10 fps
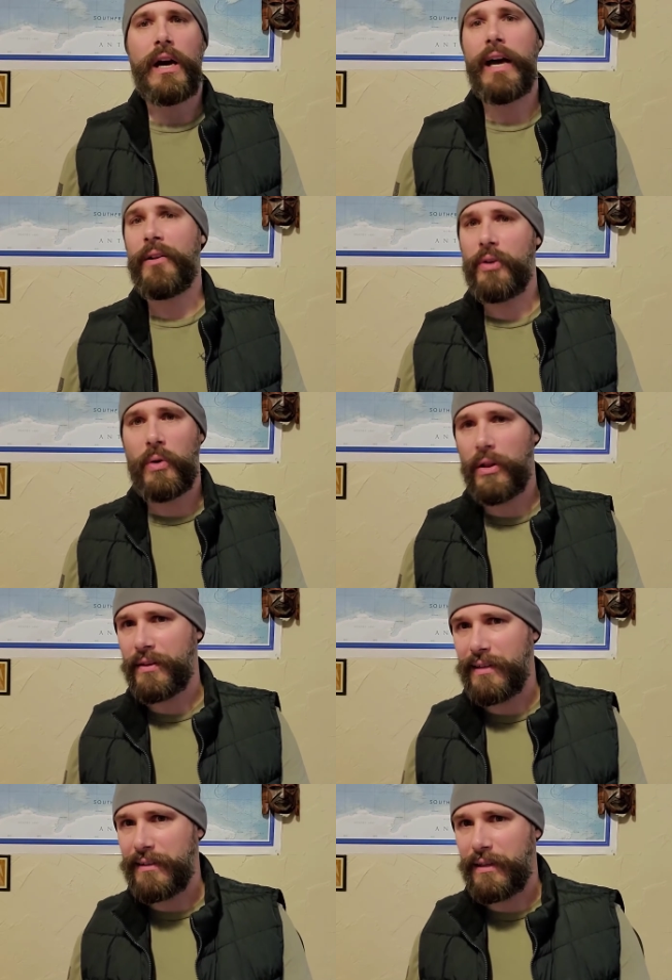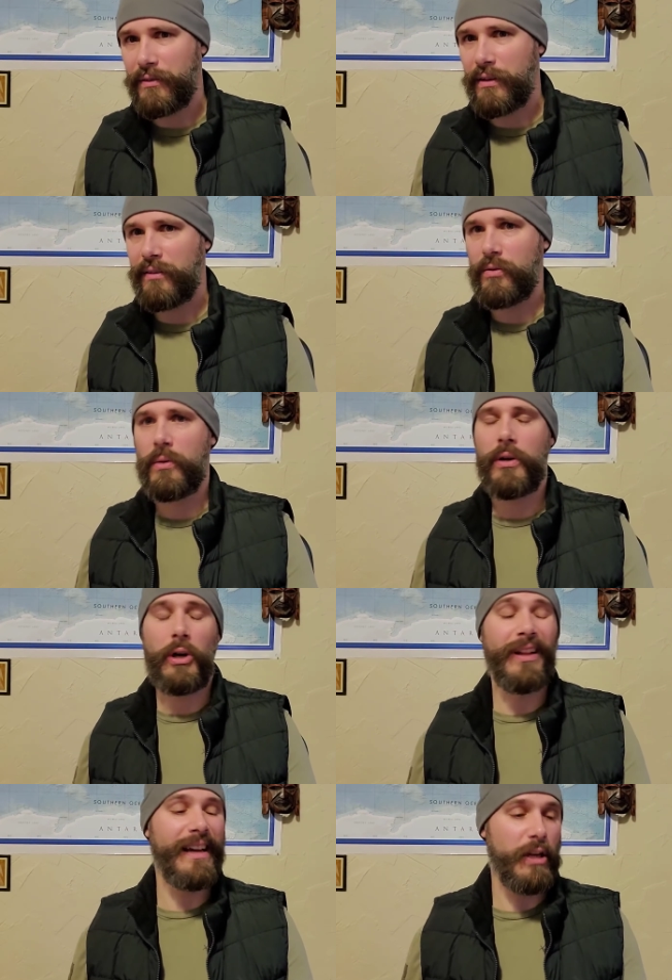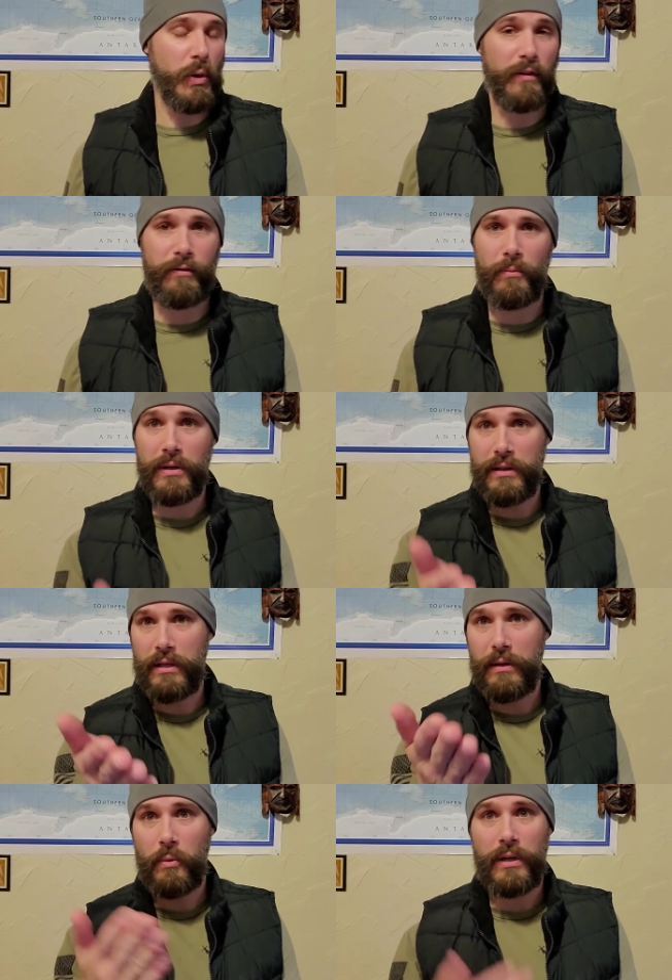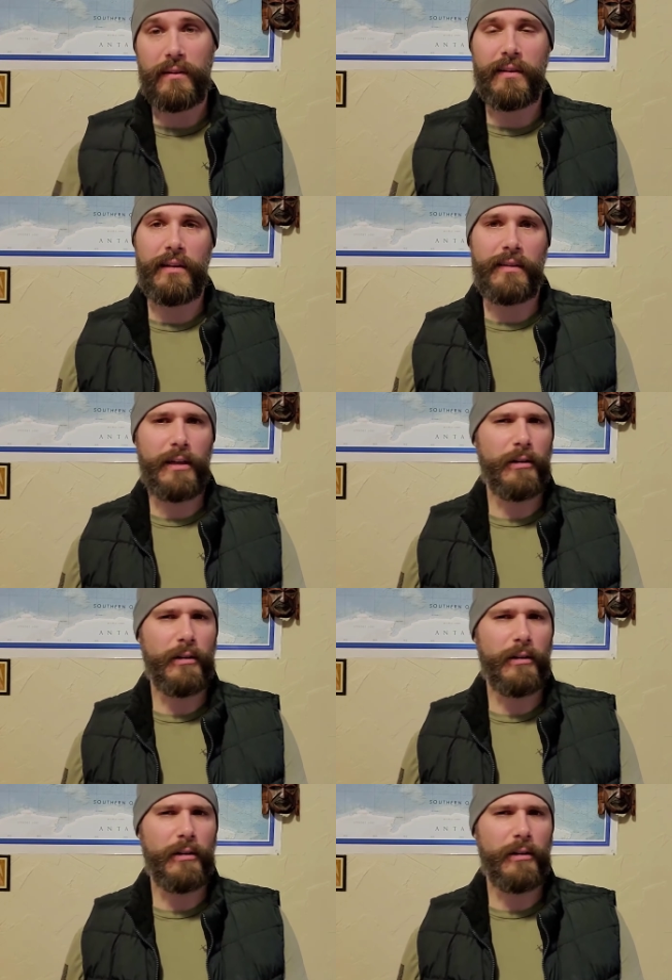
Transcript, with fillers: I don't know all the details to the story. All I know is from what the what it says here,